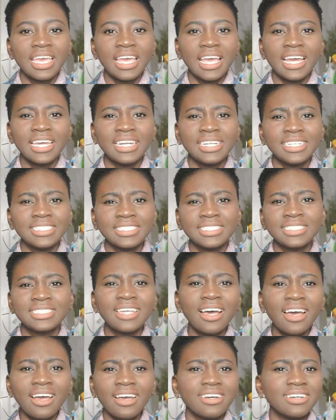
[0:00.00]
and it
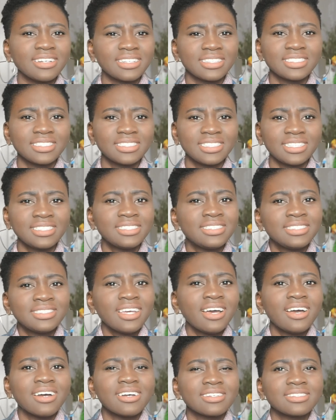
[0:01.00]
sucks. It
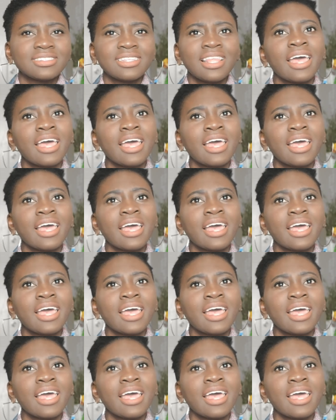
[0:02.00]
sucks.